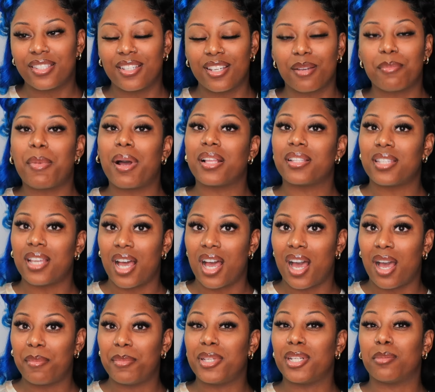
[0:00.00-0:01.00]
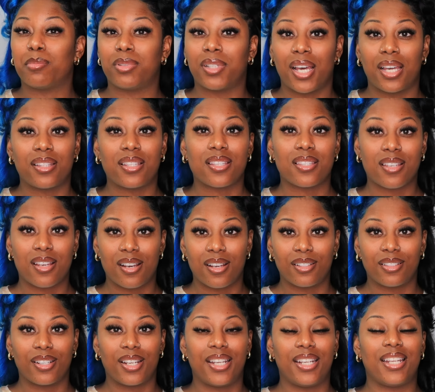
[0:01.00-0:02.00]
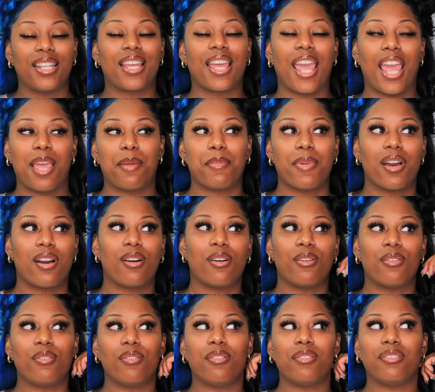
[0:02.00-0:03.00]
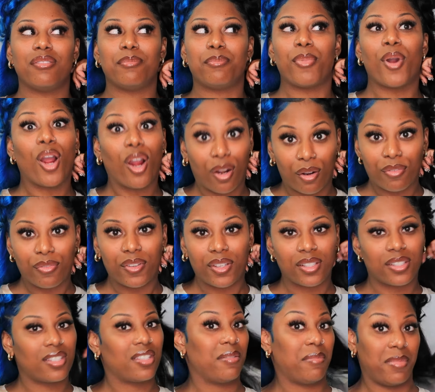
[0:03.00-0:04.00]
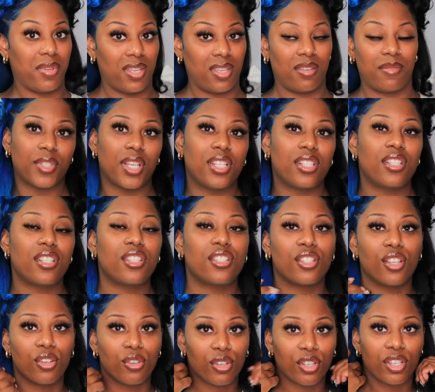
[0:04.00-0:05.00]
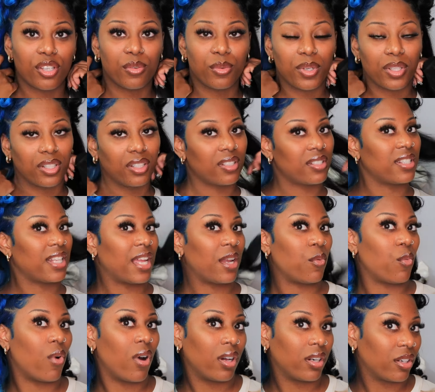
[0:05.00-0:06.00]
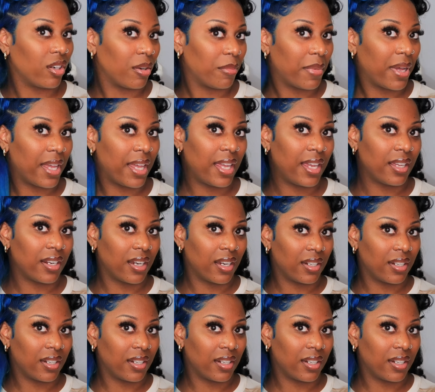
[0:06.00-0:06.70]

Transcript: took my time and applied this color and it came out perfect to me. It's just so cute. It looks like water on my head,